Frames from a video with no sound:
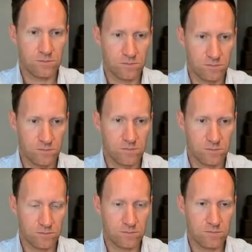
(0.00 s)

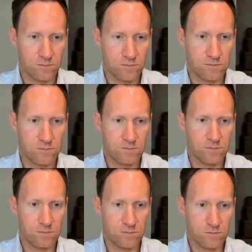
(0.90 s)

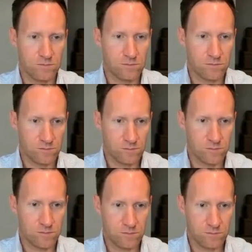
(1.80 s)

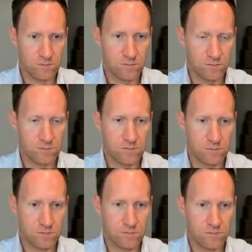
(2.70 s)

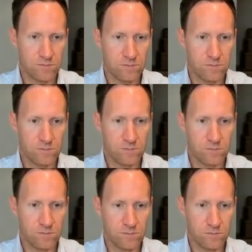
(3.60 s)

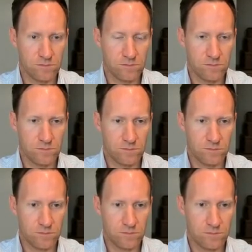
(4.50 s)

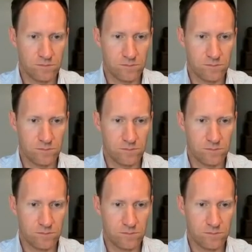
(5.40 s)
(not speaking)